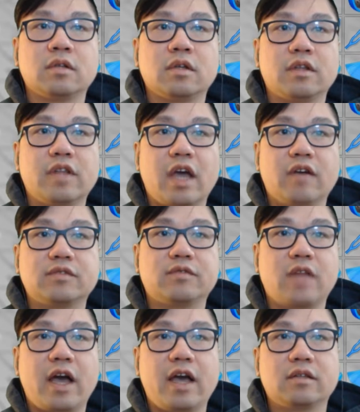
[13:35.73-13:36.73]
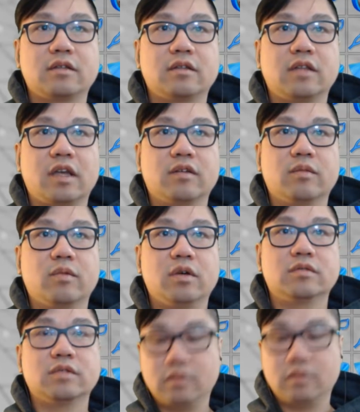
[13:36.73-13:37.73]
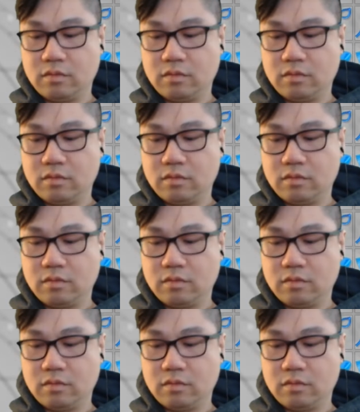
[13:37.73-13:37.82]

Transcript: Now it's flat. Now it won't